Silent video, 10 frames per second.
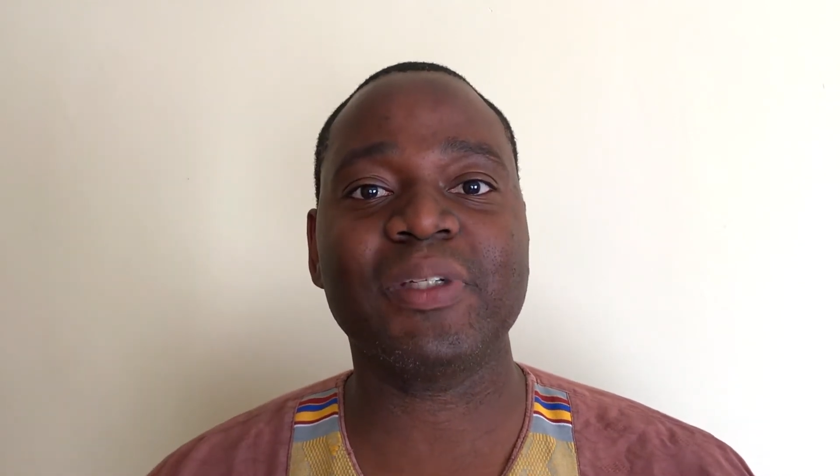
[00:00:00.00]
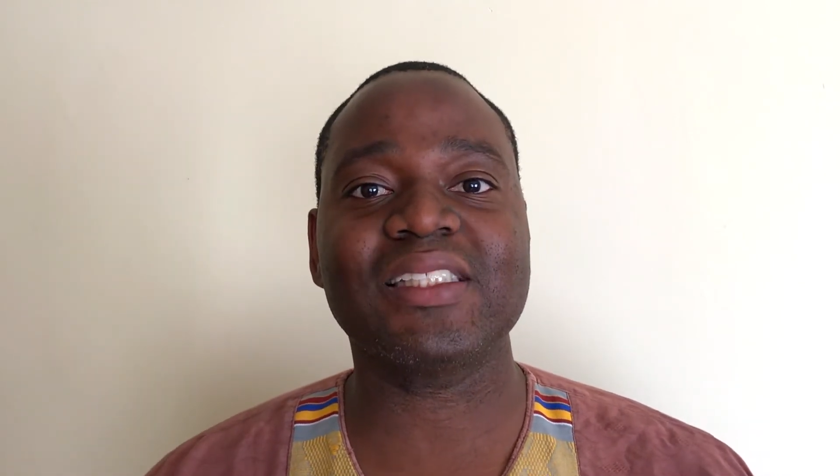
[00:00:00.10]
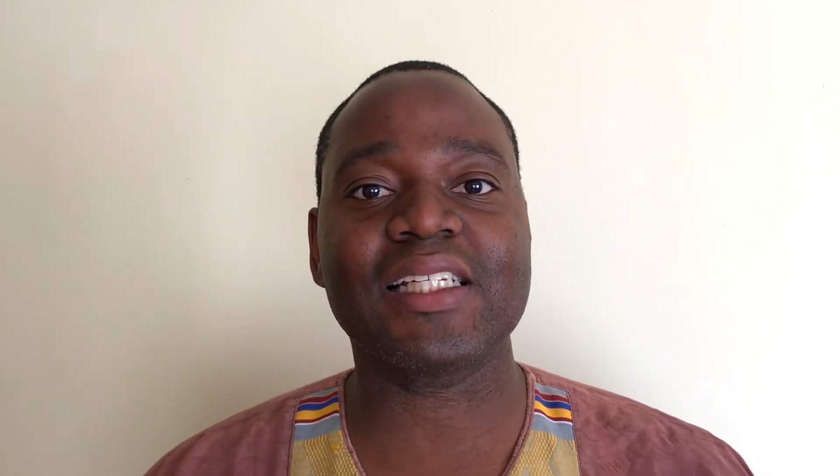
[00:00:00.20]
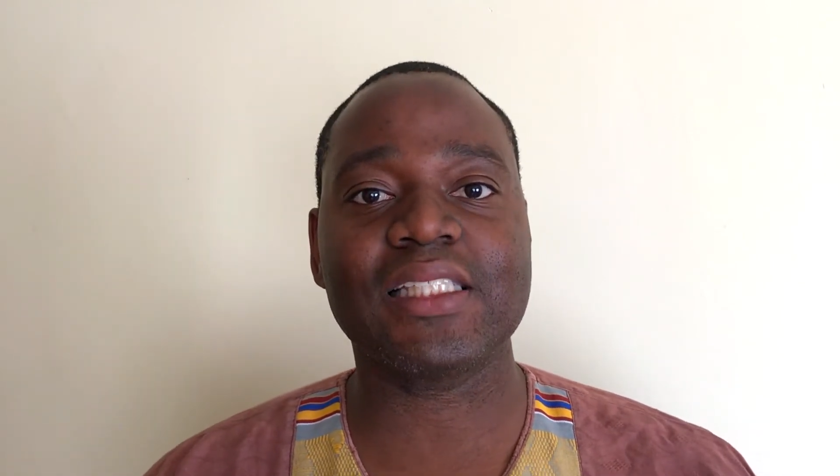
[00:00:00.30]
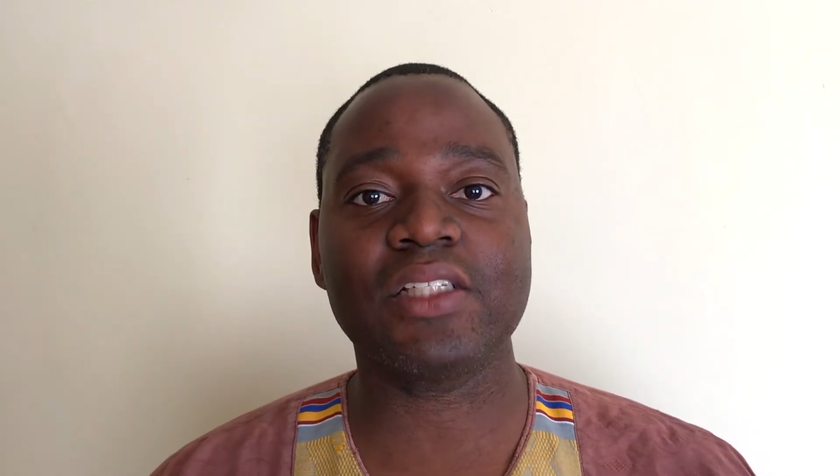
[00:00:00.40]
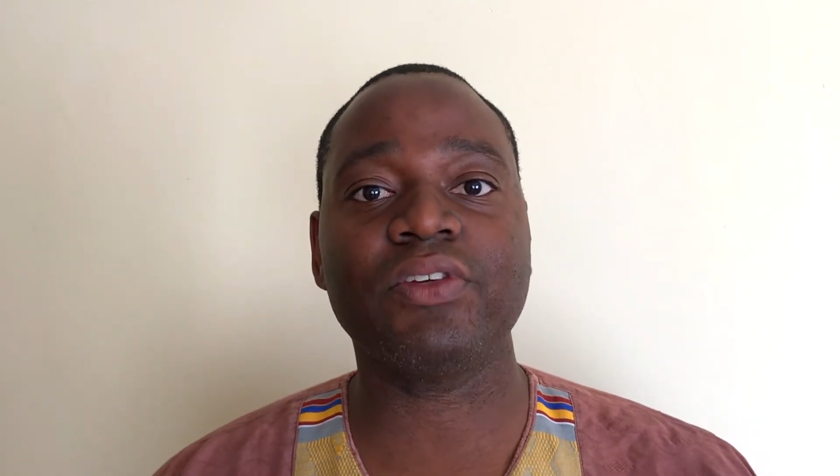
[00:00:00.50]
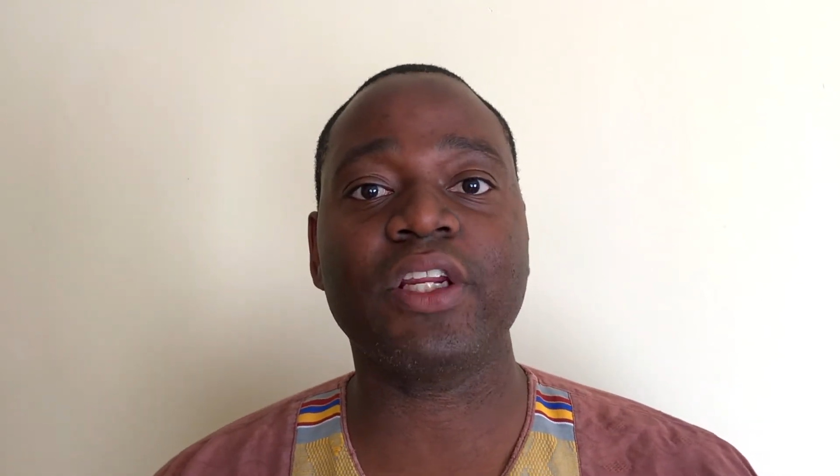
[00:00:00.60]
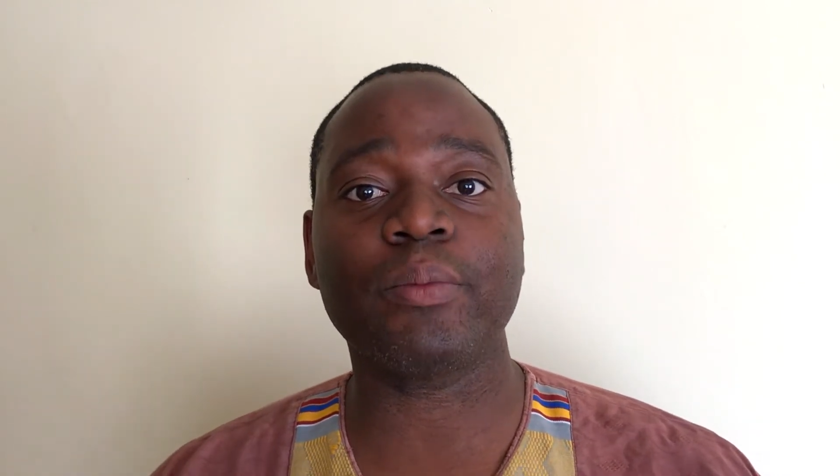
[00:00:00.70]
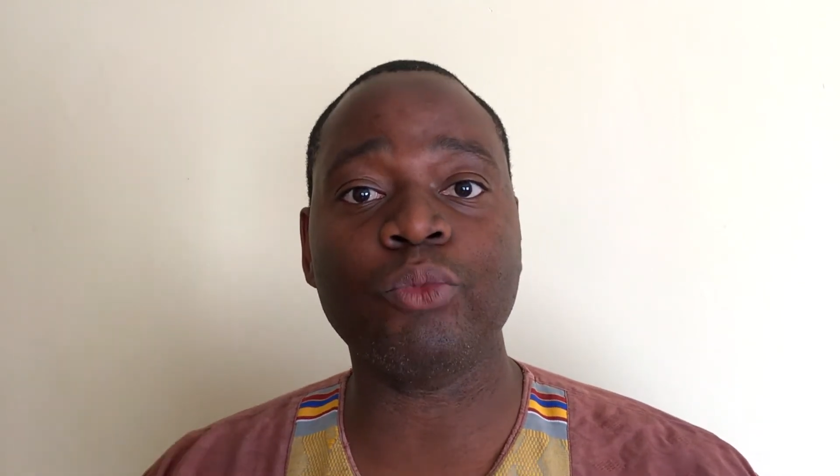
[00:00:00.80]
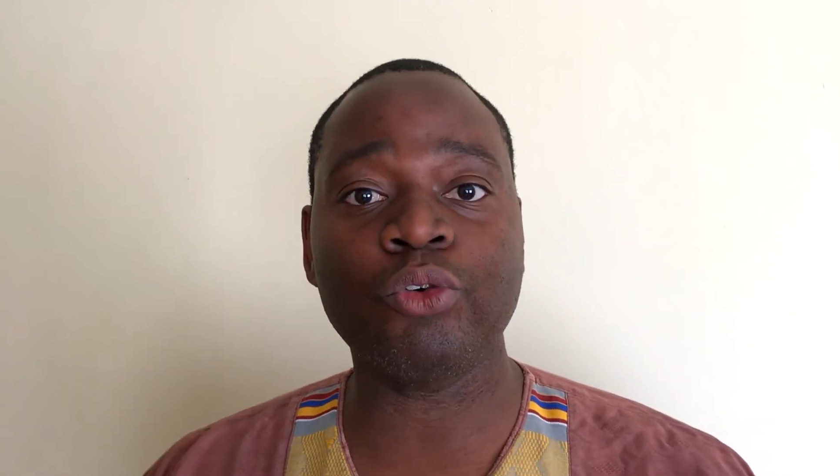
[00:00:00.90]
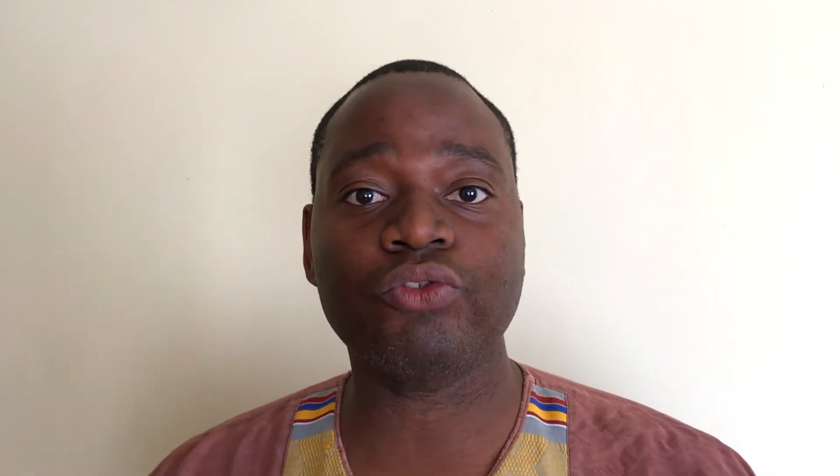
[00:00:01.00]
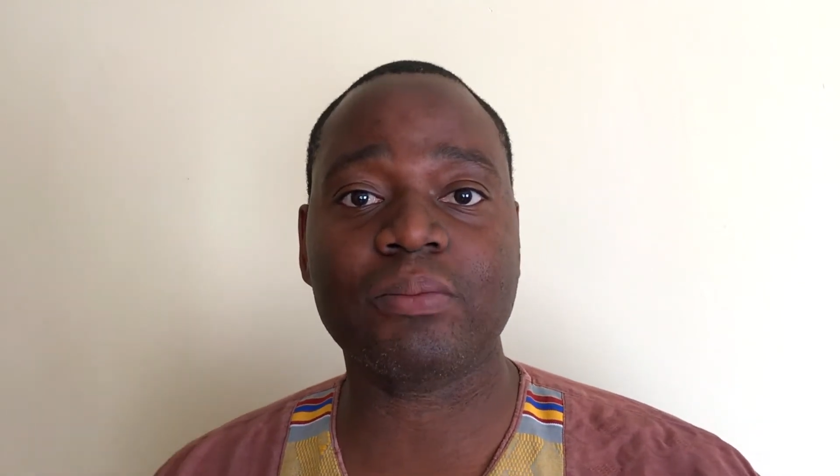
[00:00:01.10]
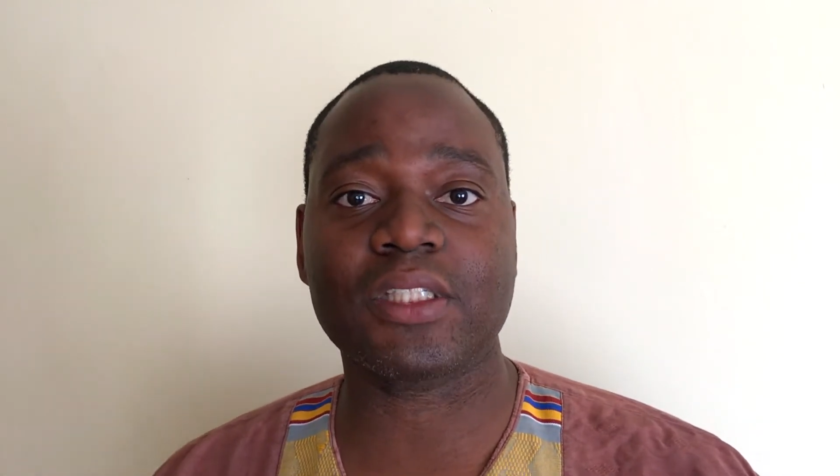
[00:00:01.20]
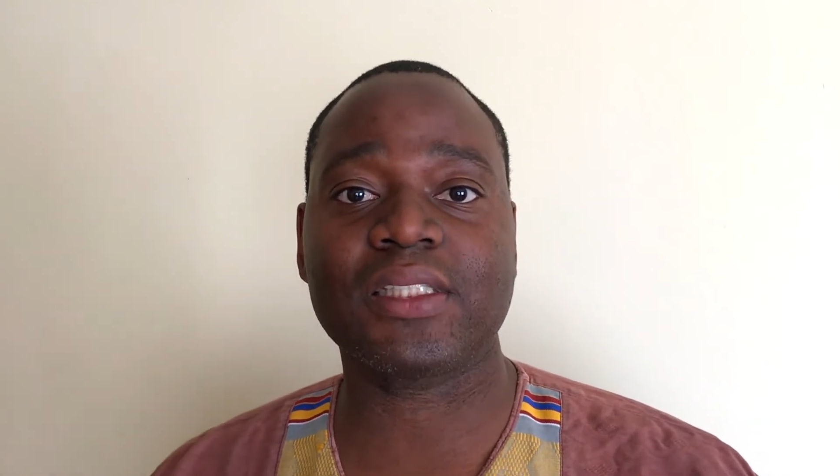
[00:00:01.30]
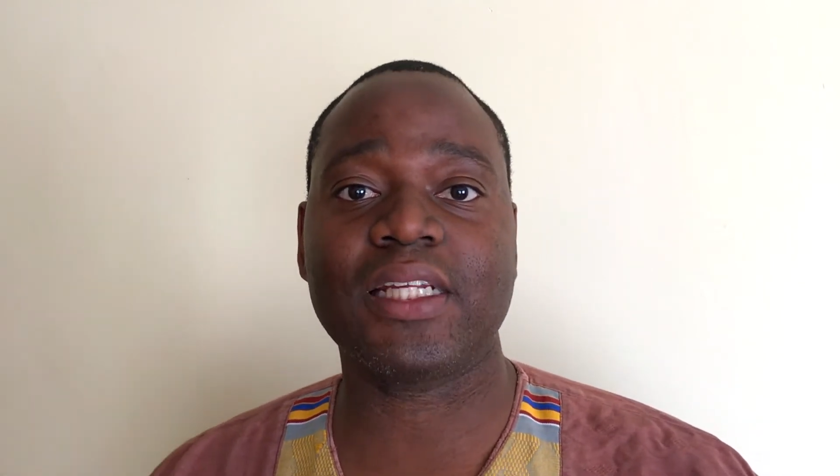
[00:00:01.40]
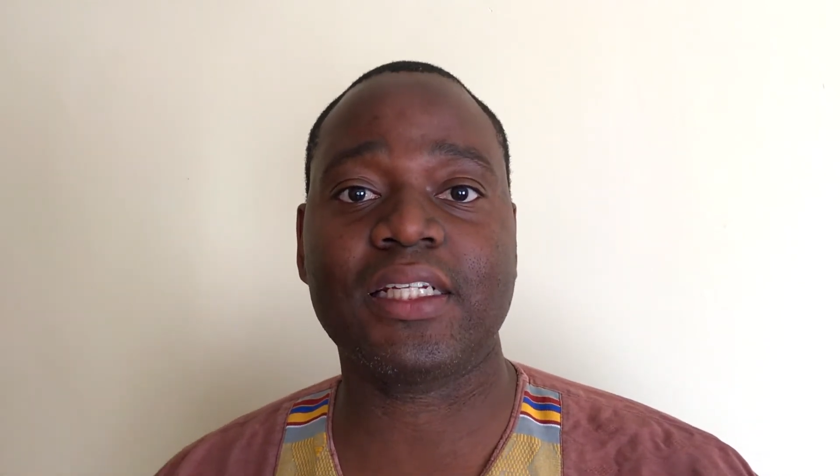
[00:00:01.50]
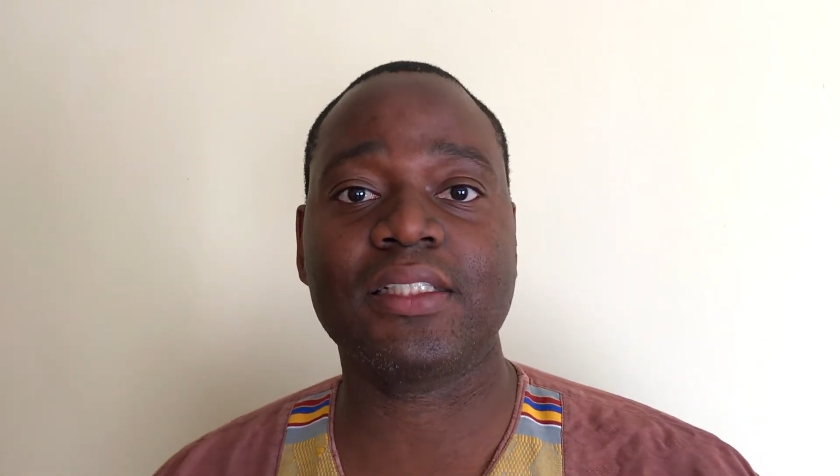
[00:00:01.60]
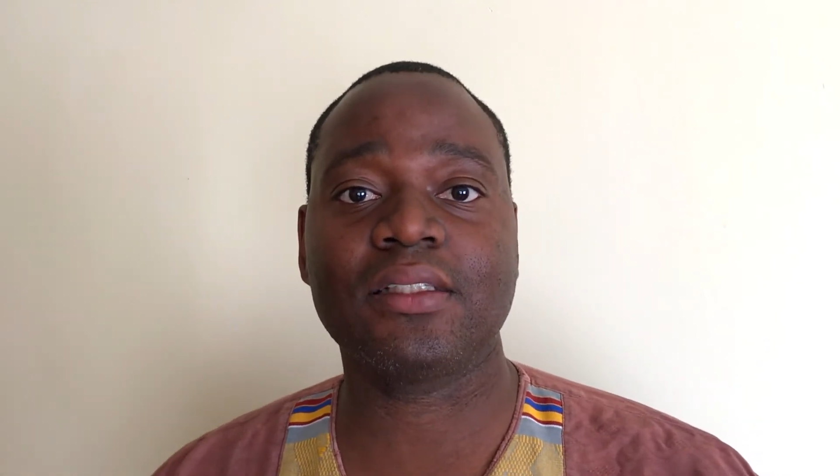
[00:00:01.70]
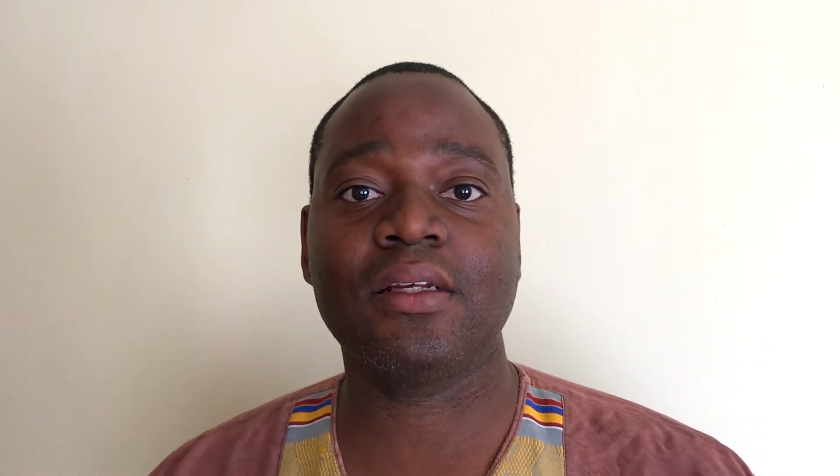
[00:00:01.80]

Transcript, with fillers: successfully removed from the state,